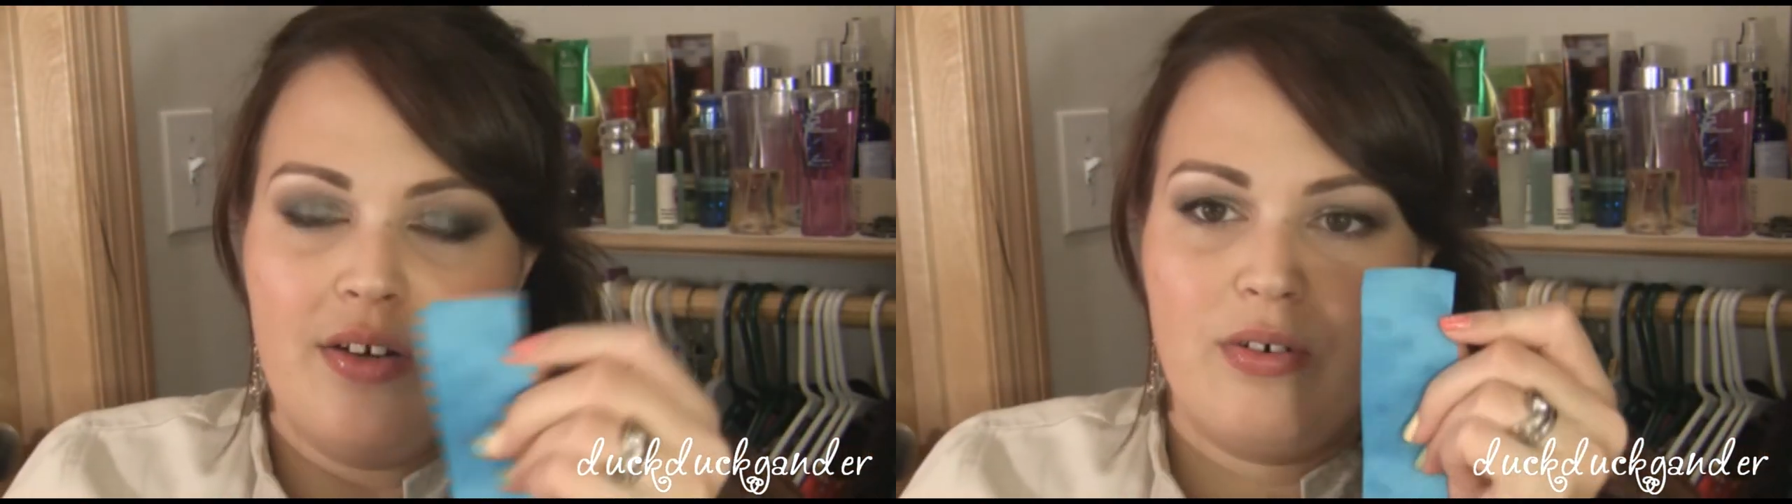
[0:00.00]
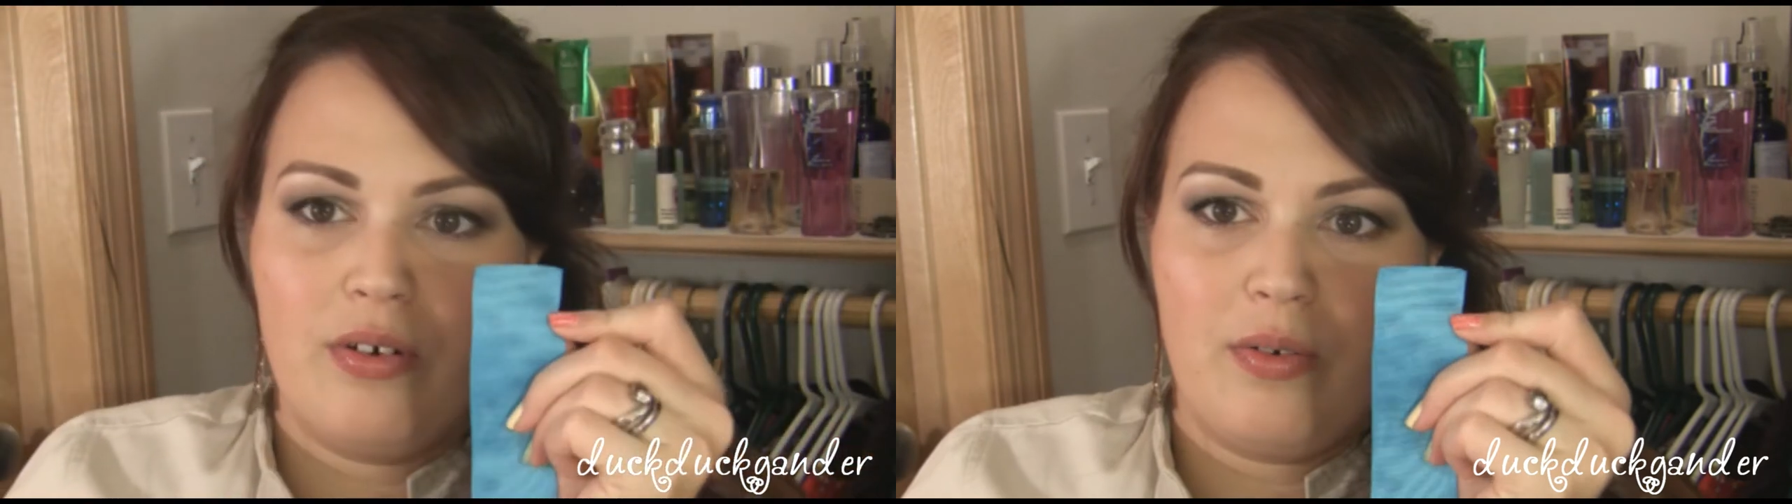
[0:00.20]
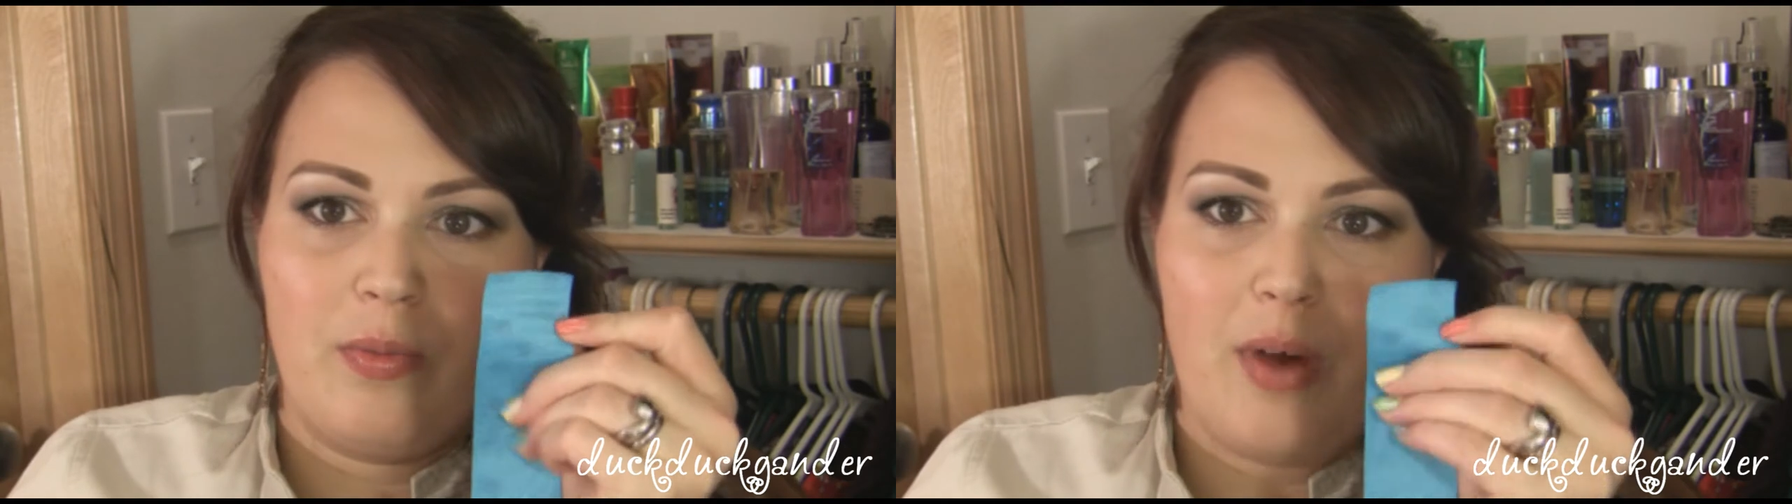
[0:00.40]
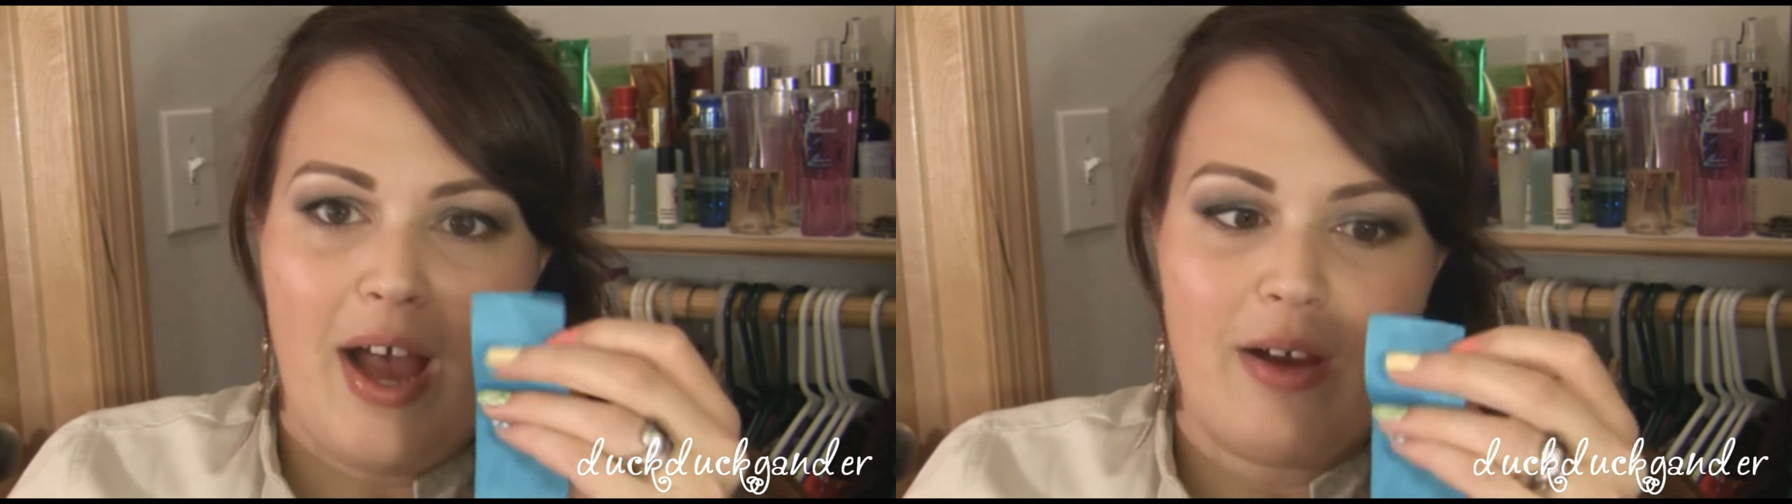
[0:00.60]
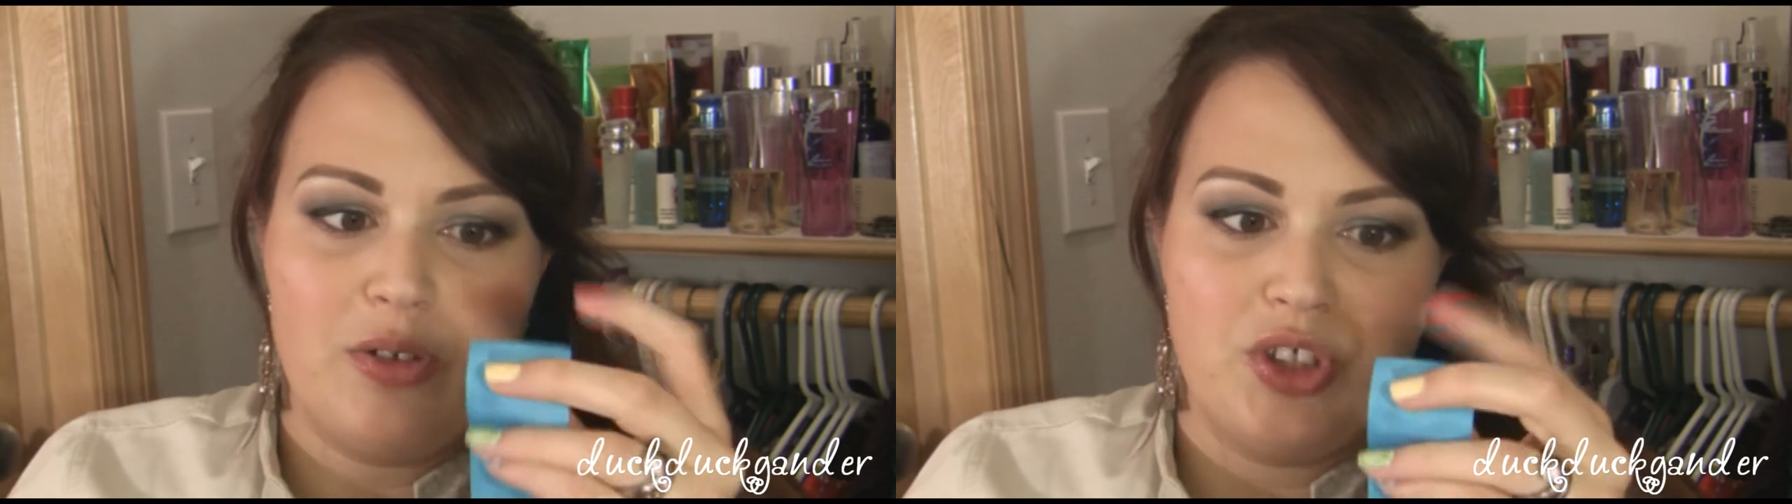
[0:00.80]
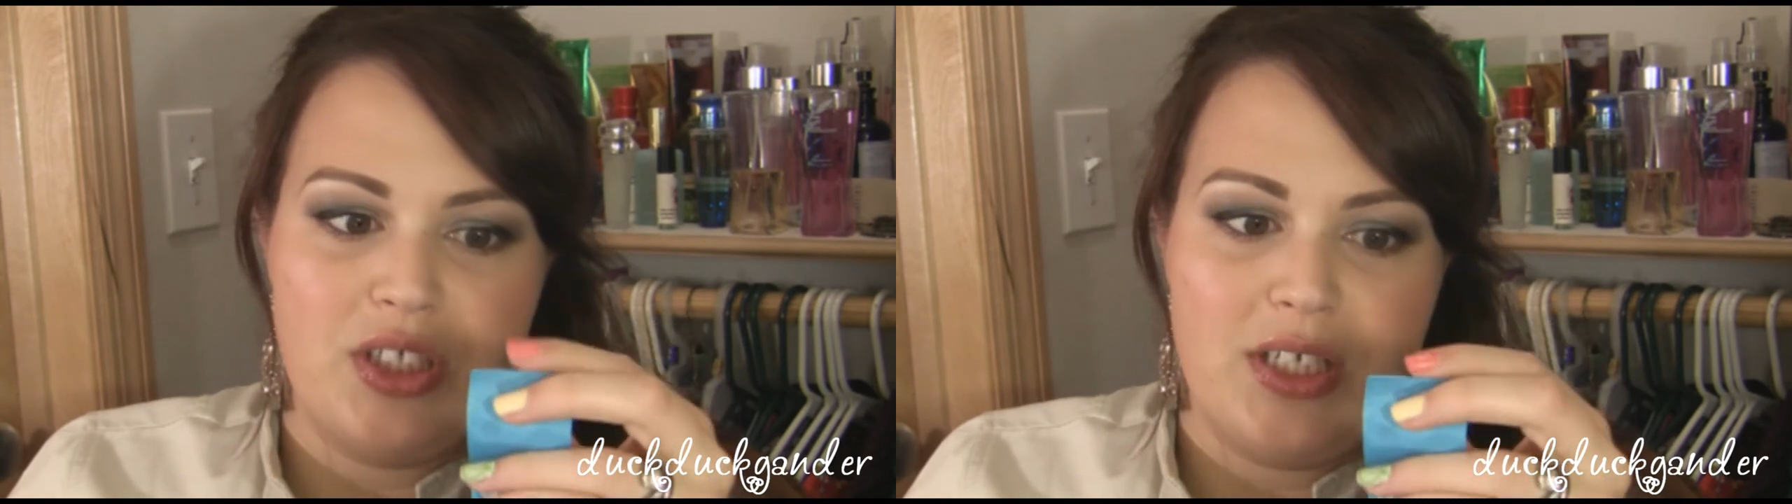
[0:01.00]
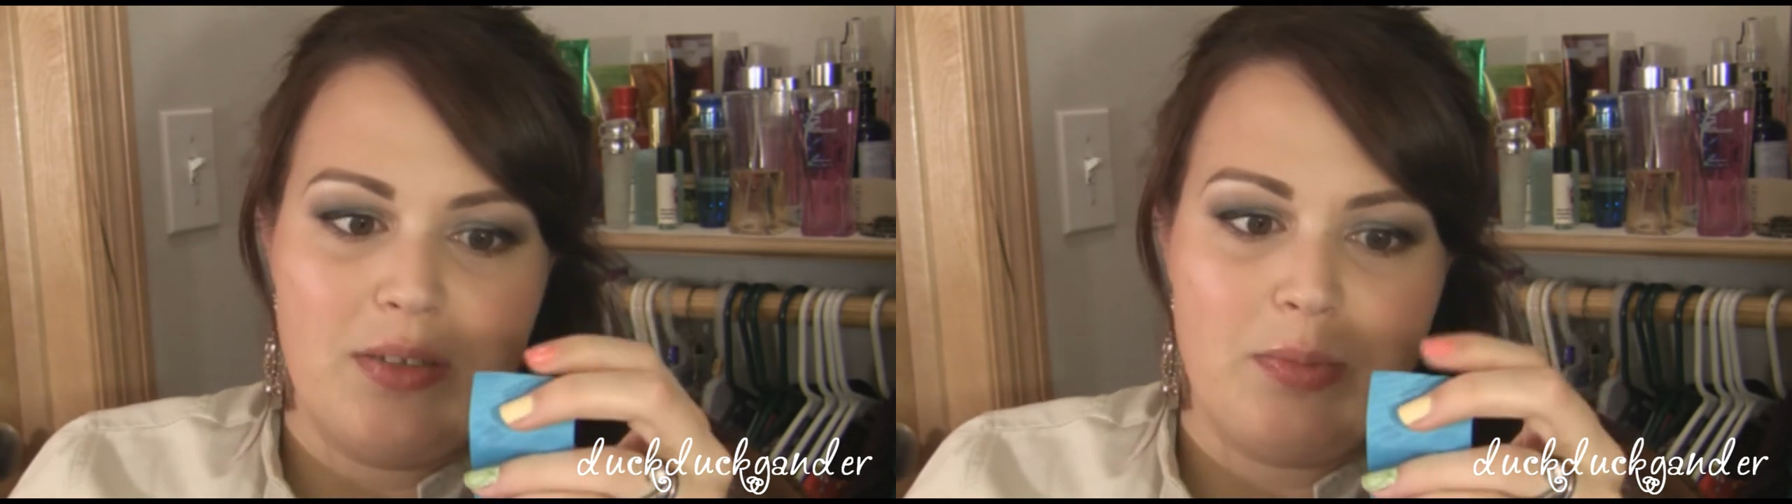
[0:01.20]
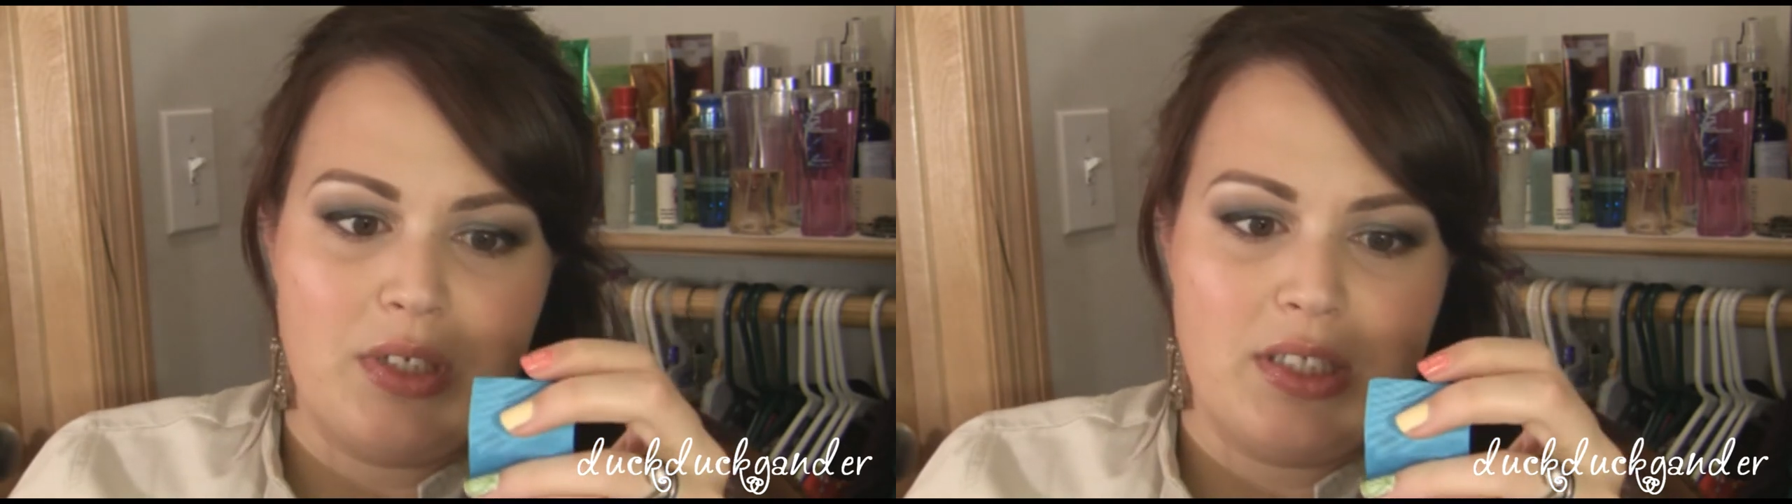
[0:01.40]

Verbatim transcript: I don't know how she did it,